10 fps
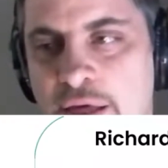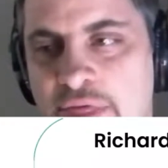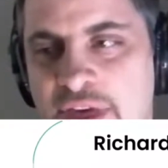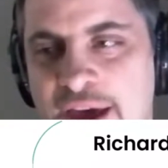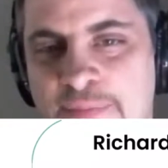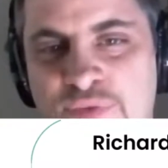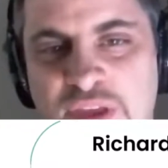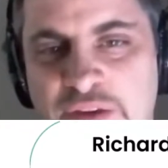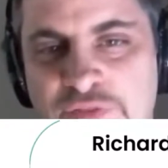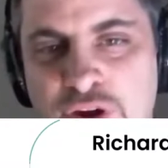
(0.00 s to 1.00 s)
that
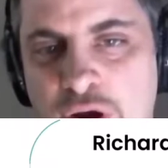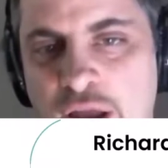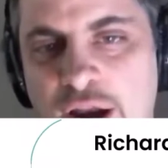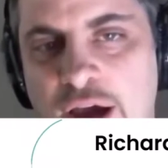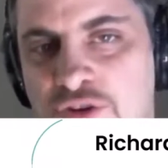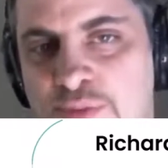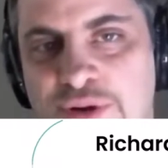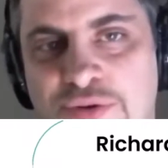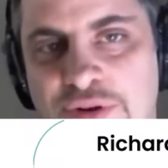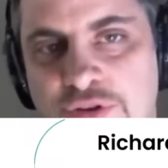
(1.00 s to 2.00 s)
if you're on an
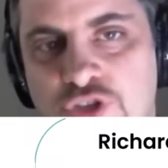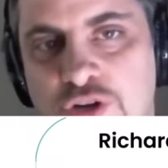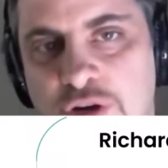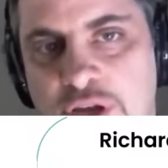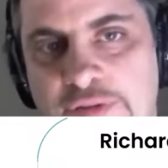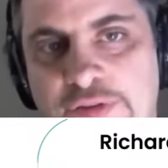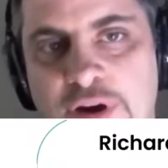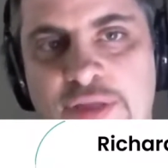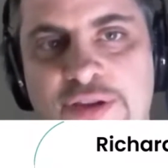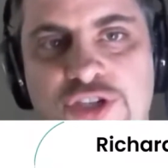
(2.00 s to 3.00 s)
entrepreneurial journey, if you're
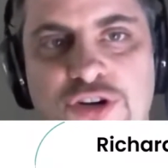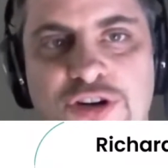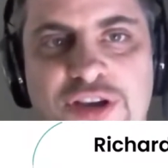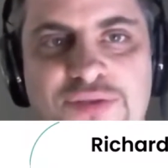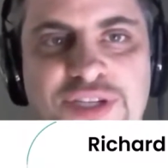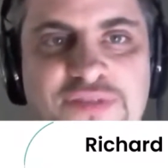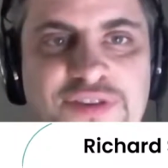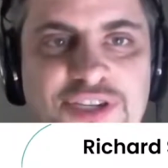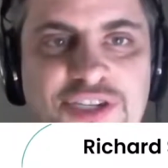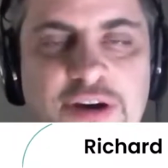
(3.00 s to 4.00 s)
on this journey of
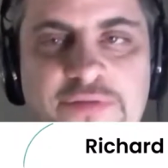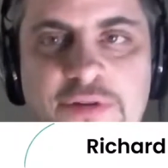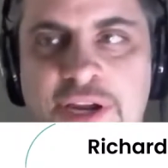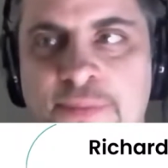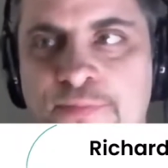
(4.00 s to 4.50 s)
self-discovery,